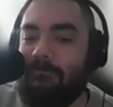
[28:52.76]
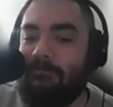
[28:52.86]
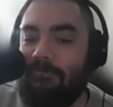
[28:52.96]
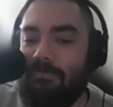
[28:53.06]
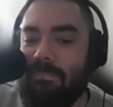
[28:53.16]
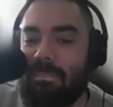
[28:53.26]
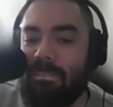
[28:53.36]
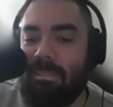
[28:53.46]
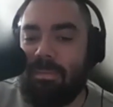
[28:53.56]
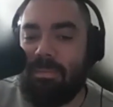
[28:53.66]

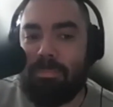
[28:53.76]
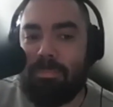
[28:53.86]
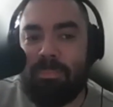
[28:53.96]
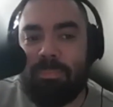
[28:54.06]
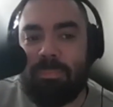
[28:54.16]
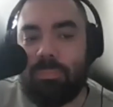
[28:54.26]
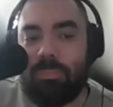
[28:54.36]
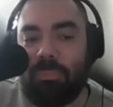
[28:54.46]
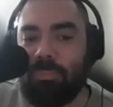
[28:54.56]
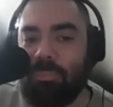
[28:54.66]

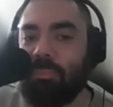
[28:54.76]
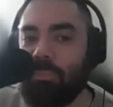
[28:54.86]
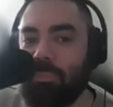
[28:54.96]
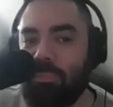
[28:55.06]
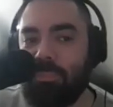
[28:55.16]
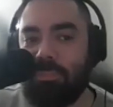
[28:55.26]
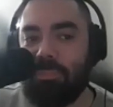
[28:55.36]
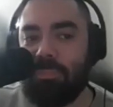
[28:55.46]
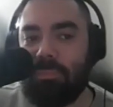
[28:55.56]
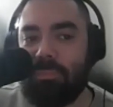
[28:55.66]

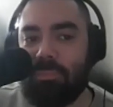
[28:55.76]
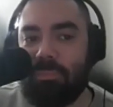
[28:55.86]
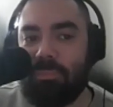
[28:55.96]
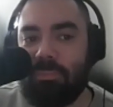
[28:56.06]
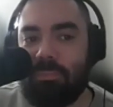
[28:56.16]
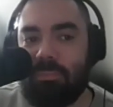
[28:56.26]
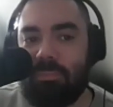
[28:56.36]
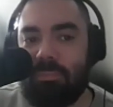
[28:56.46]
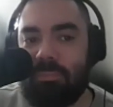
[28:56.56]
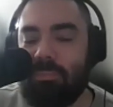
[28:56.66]

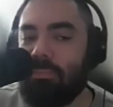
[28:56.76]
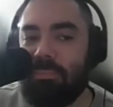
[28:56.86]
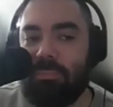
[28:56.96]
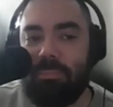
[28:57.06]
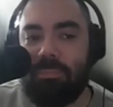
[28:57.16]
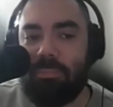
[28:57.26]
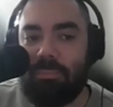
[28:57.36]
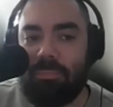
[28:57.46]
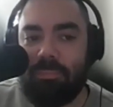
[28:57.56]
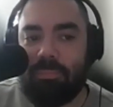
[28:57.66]

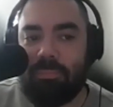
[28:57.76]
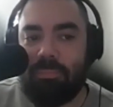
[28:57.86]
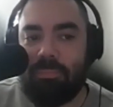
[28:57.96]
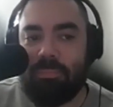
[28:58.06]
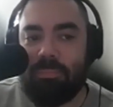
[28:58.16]
No words are spoken by the person on screen.